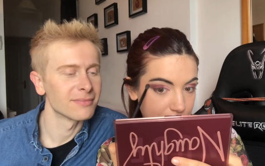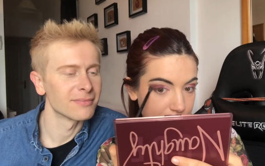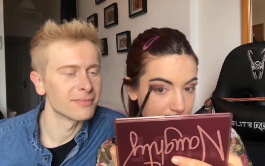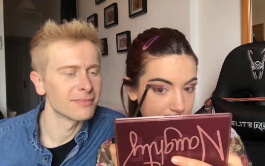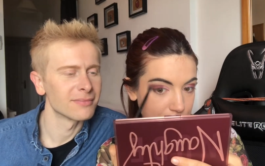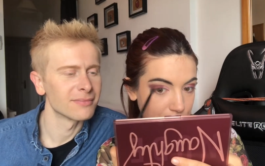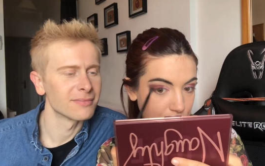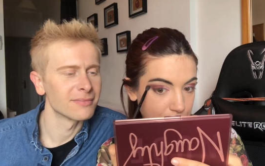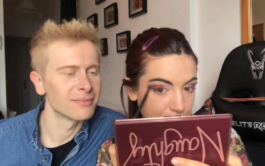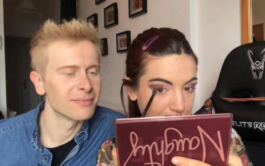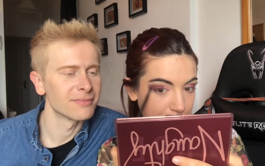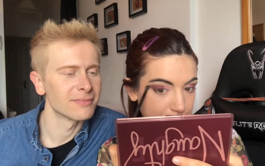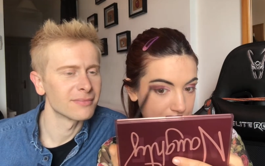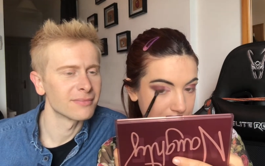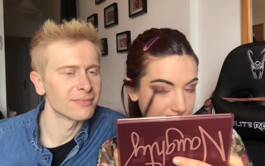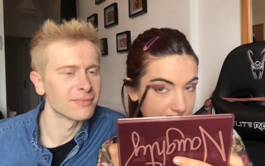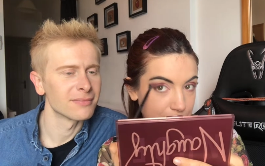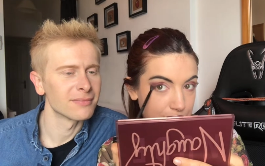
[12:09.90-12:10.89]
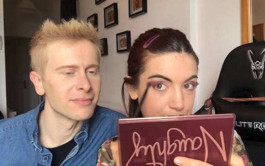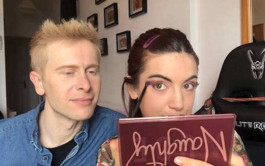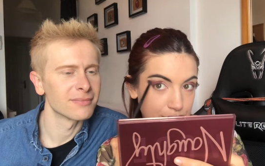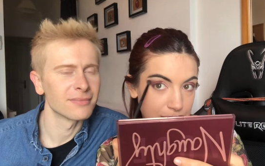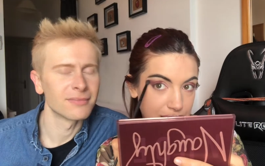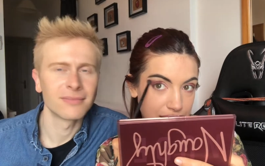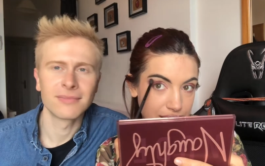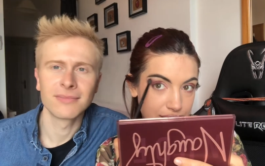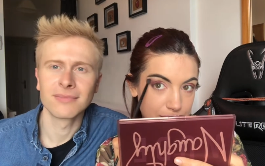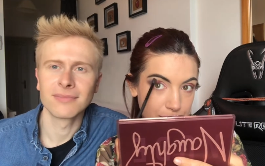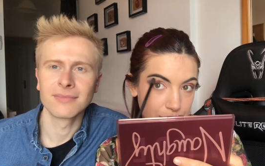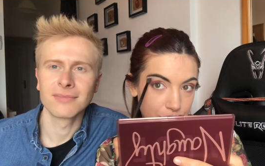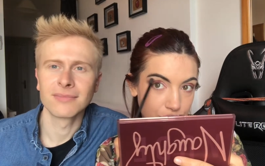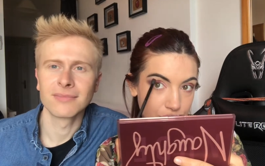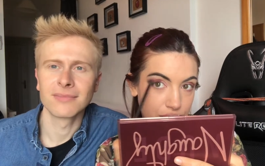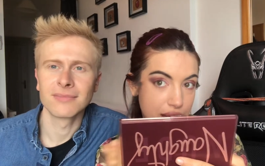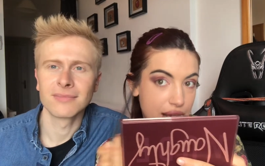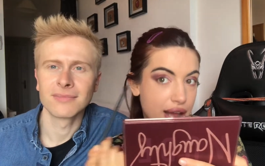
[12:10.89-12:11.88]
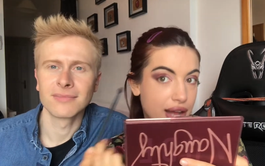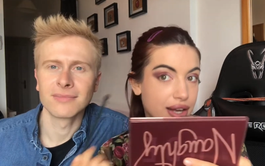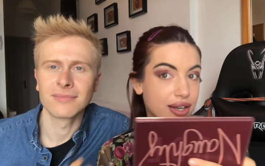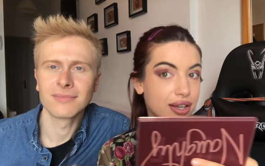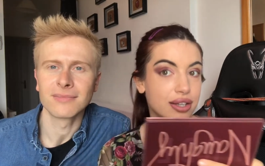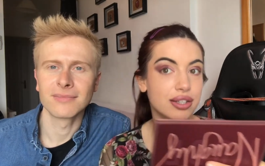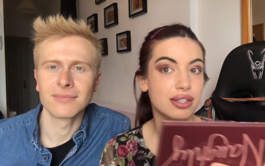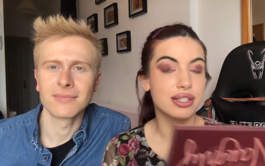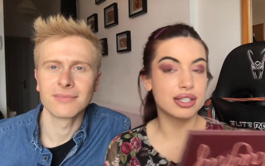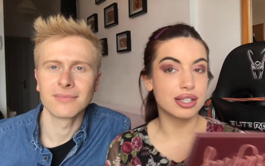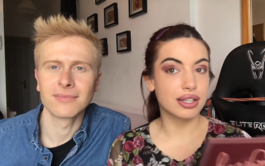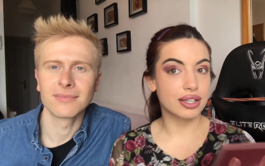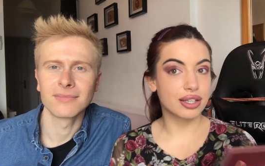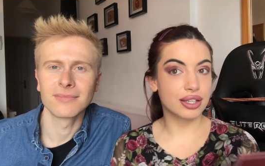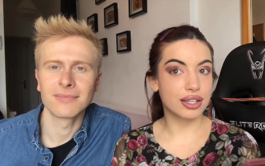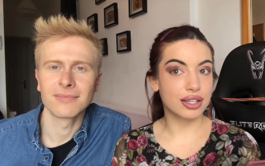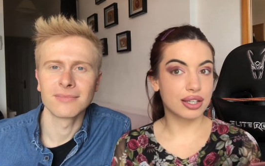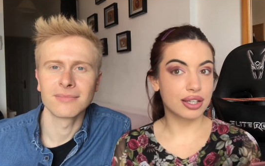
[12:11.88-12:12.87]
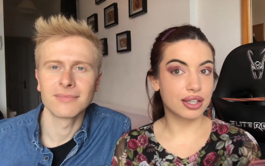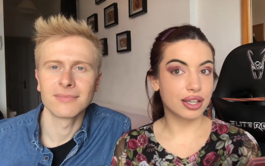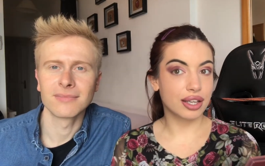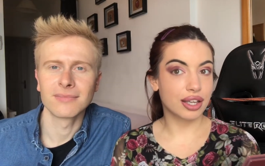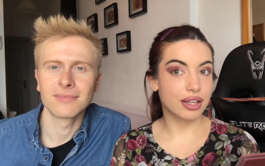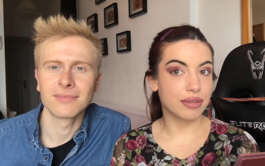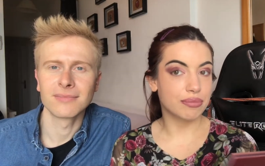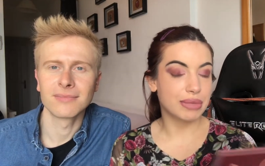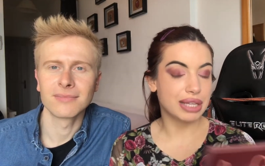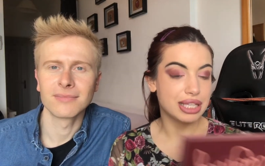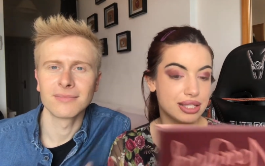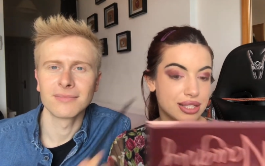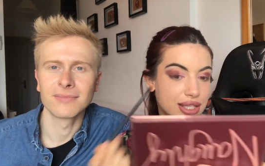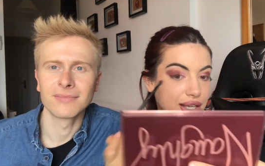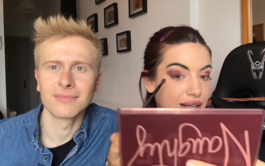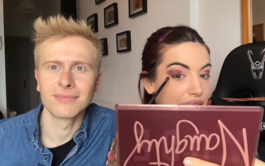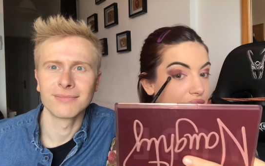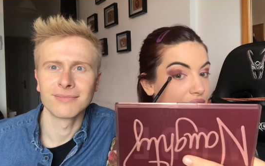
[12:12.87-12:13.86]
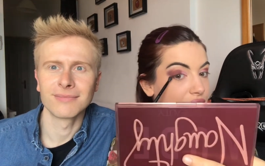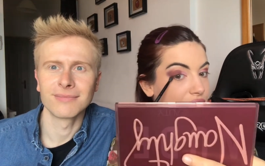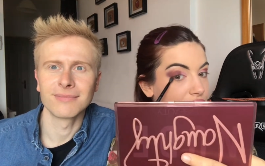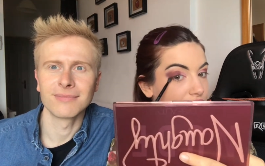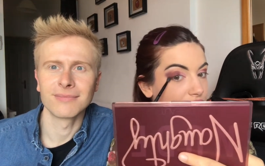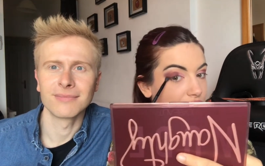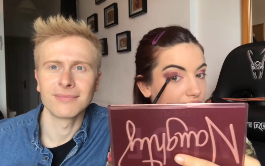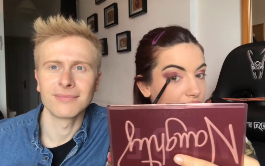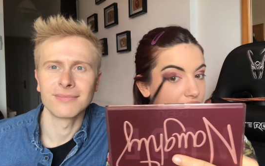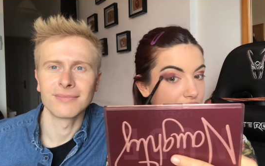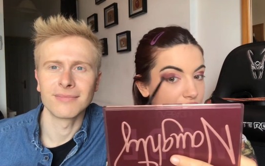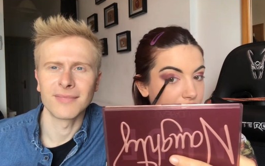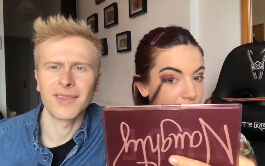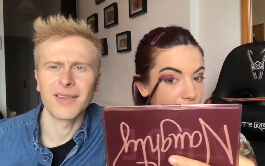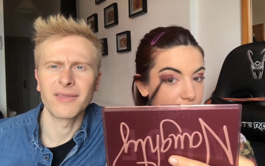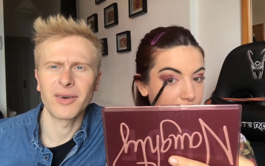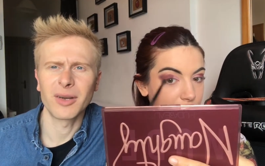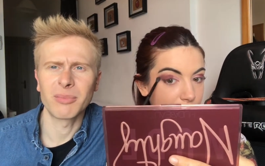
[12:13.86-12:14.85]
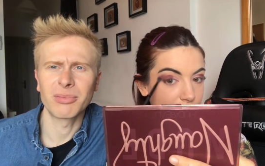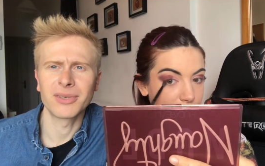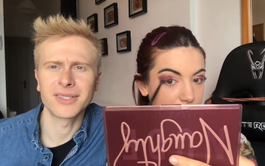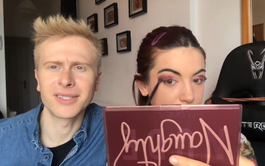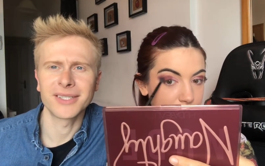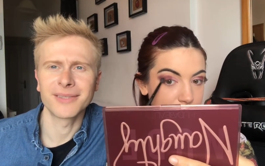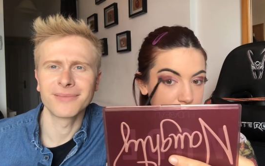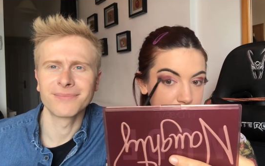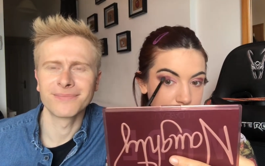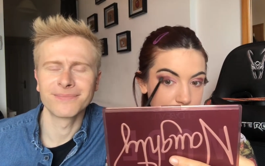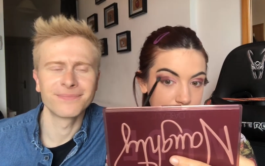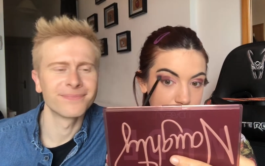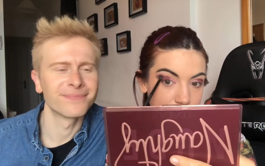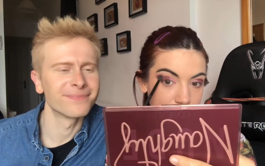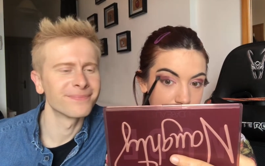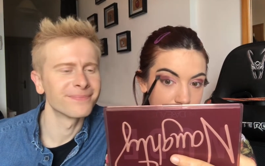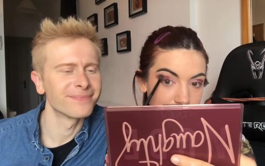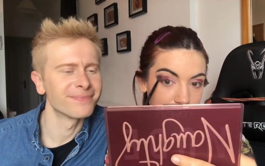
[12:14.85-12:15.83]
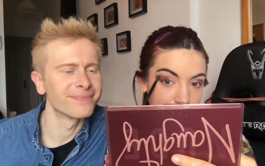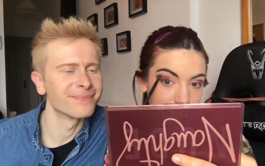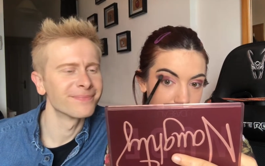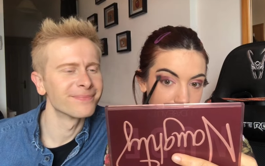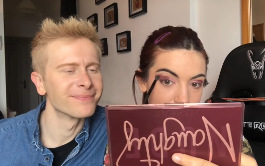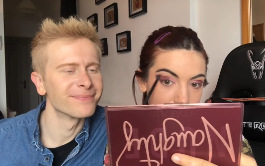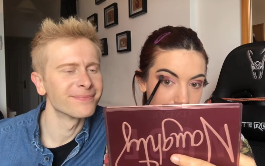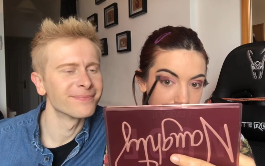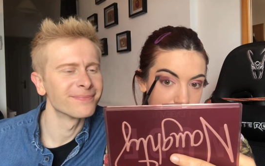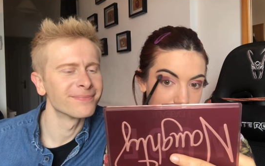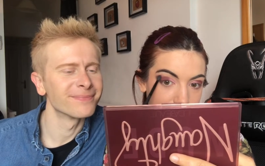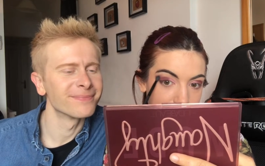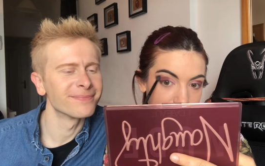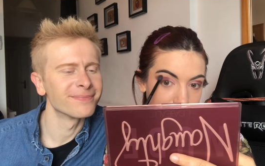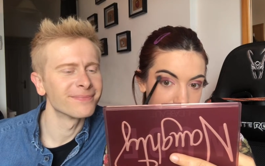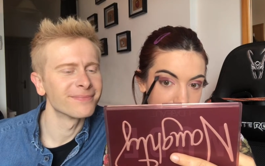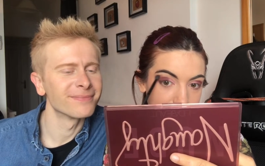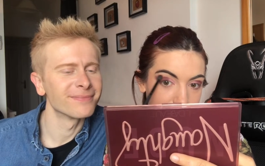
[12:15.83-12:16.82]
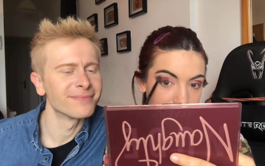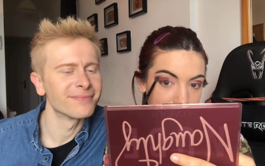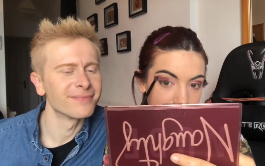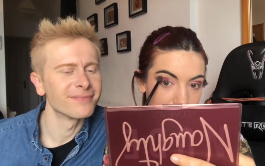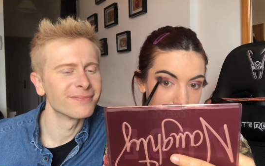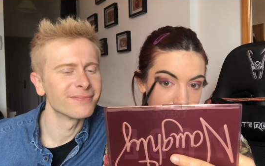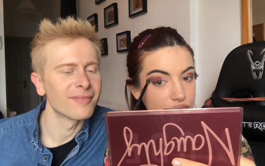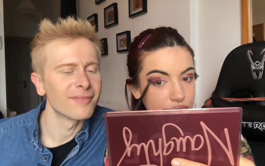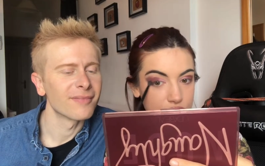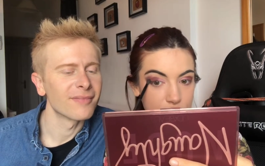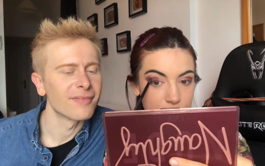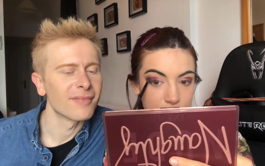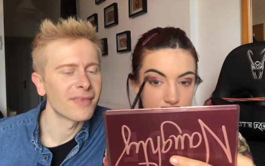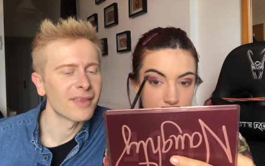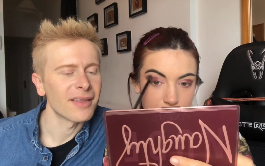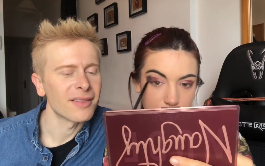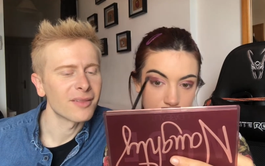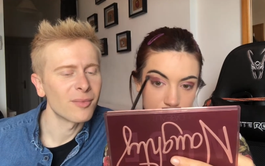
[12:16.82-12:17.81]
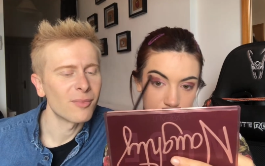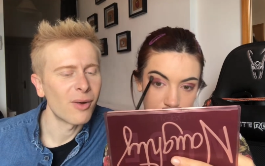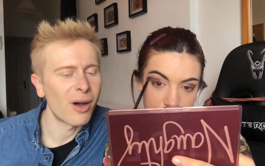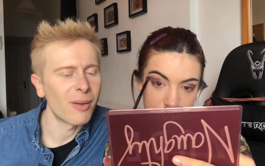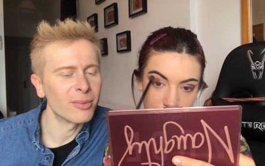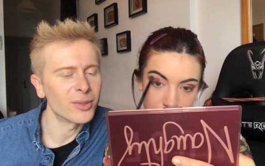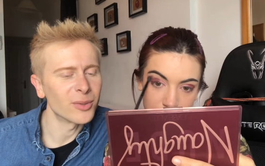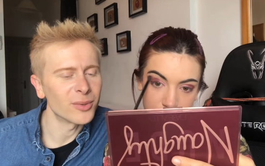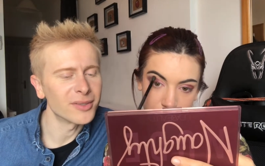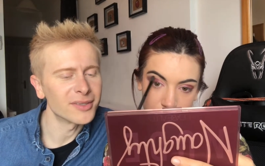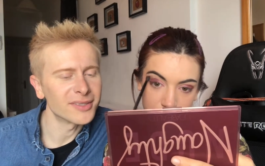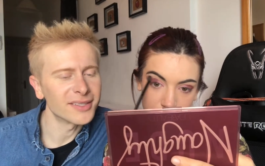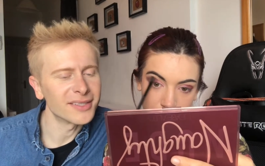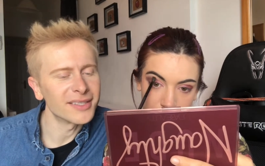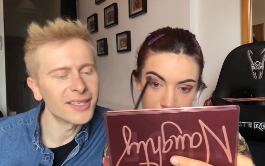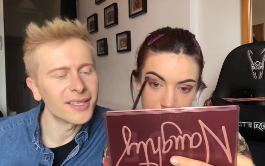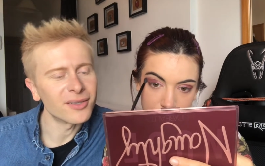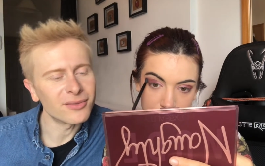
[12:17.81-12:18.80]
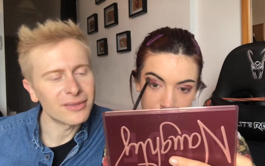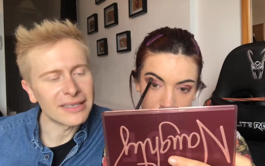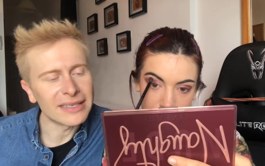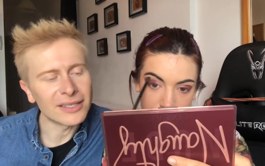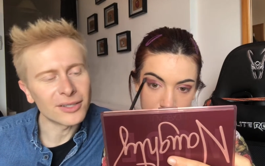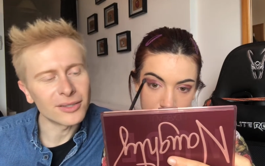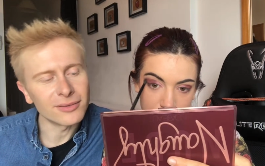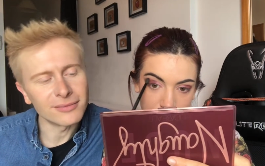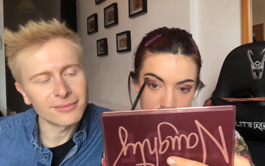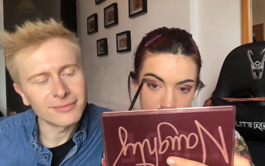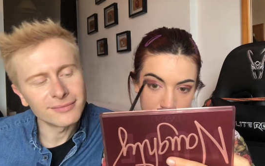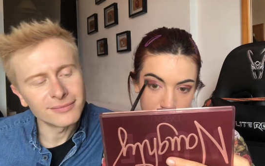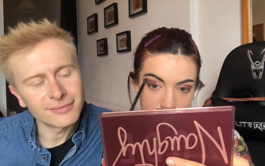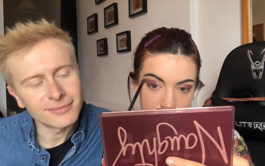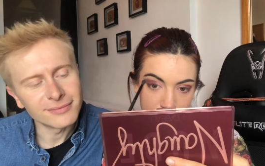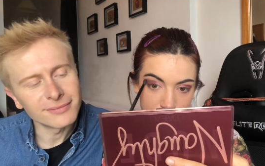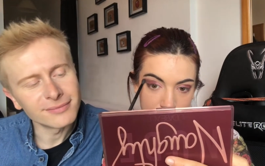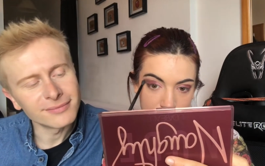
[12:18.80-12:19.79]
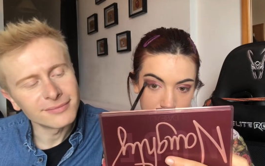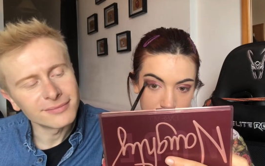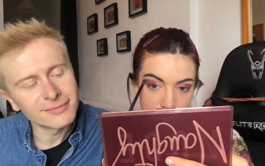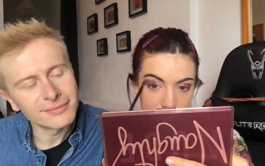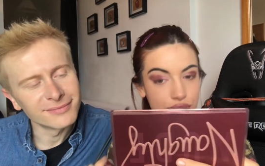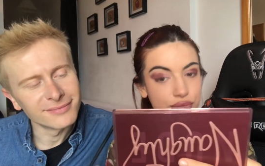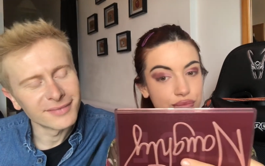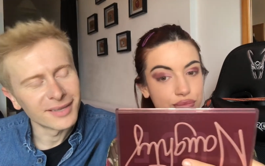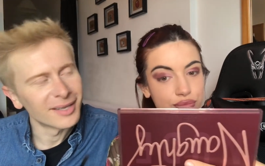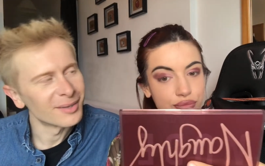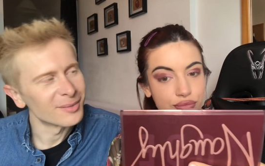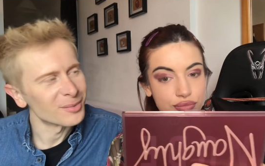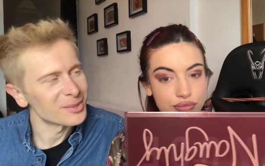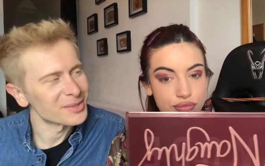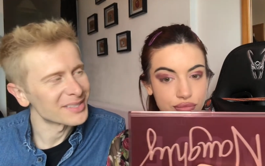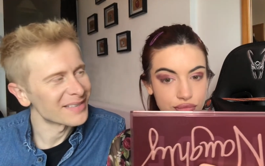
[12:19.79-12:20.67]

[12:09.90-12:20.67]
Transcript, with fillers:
Speaker 1: so pigmented, blendable, and amazing.
Speaker 2: They're very pretty.
Speaker 1: Yeah.
Speaker 2: And the marbled ones in there are really cool. We'll